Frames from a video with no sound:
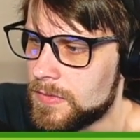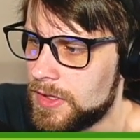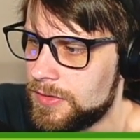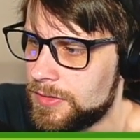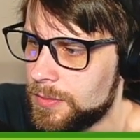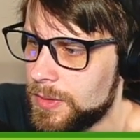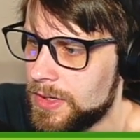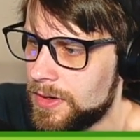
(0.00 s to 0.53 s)

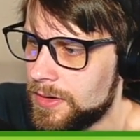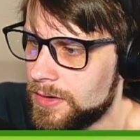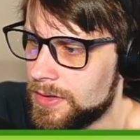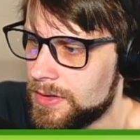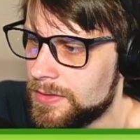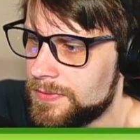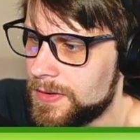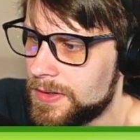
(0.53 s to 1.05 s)
so we are
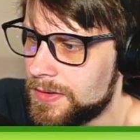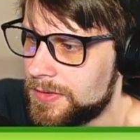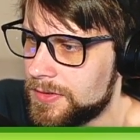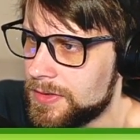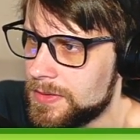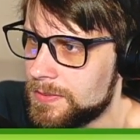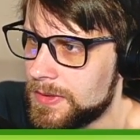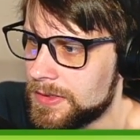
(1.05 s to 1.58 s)
gonna fall
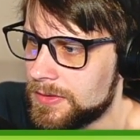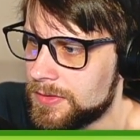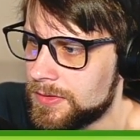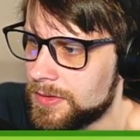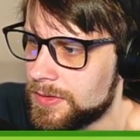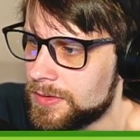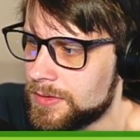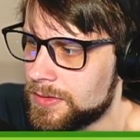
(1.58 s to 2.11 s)
asleep next
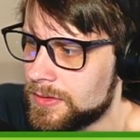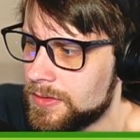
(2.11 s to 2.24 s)
turn.